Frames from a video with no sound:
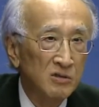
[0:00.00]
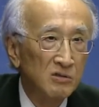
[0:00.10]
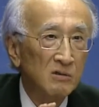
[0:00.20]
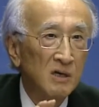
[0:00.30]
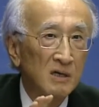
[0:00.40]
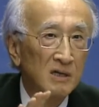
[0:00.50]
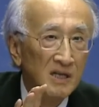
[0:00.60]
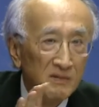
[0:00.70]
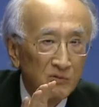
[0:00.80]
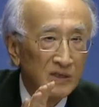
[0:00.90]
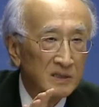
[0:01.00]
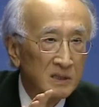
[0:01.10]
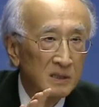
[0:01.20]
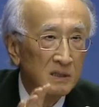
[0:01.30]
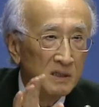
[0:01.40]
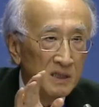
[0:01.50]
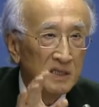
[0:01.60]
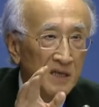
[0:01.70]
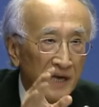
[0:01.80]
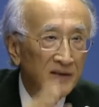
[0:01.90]
to live with
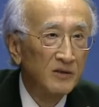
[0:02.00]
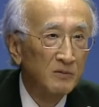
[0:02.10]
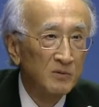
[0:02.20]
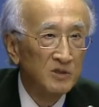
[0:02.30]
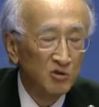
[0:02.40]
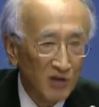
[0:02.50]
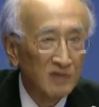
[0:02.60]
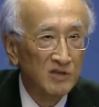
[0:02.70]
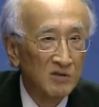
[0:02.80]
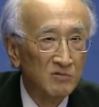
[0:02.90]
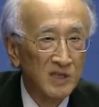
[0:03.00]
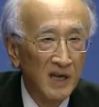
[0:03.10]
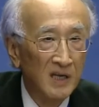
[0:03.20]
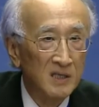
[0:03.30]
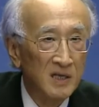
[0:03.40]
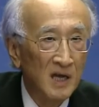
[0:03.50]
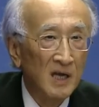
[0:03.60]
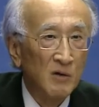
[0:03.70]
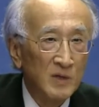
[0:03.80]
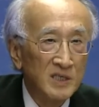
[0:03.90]
this kind of structural change
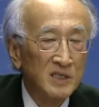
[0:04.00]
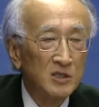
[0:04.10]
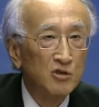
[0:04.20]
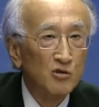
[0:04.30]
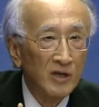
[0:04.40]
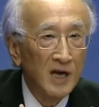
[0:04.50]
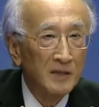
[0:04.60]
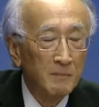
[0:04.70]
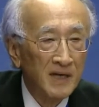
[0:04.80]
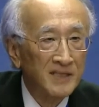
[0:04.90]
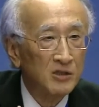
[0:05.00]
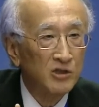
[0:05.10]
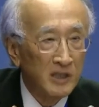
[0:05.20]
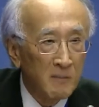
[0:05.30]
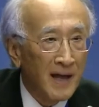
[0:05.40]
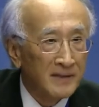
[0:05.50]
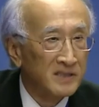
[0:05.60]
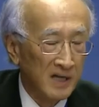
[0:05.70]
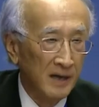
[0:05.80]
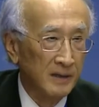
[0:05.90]
which is triggered by the demand
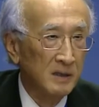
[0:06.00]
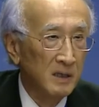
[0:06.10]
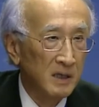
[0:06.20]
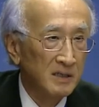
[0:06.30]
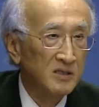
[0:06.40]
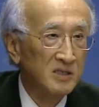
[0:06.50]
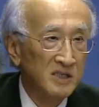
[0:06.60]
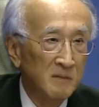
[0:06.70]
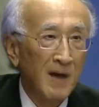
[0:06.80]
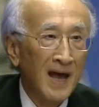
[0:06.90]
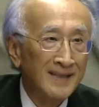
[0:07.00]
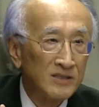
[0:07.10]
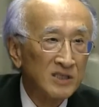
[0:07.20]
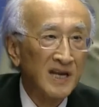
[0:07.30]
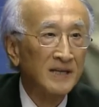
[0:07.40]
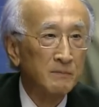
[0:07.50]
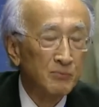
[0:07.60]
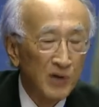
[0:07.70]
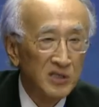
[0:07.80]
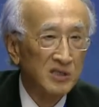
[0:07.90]
side. This demand side
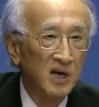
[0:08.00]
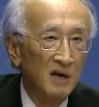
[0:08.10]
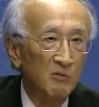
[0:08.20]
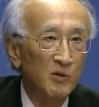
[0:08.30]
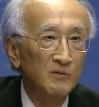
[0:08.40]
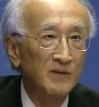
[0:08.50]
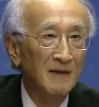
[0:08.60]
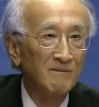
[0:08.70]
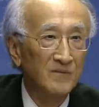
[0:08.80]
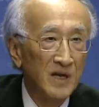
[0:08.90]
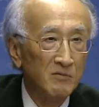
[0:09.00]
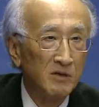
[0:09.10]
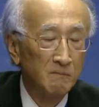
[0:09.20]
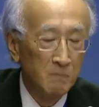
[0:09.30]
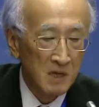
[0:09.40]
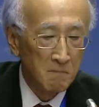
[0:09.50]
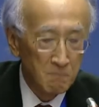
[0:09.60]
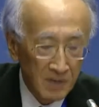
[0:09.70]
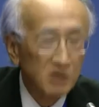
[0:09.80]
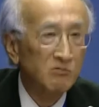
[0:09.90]
pressure will be a very
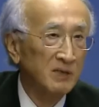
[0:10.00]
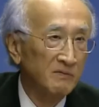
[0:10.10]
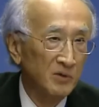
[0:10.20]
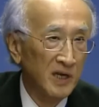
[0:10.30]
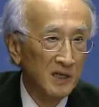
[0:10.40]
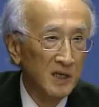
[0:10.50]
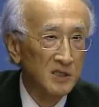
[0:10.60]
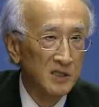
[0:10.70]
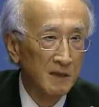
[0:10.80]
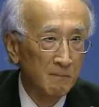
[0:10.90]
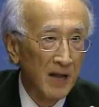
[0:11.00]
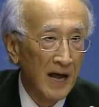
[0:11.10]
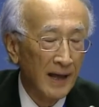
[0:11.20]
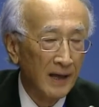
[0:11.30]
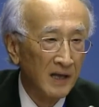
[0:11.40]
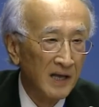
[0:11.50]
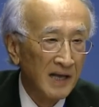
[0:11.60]
big one for the energy supply.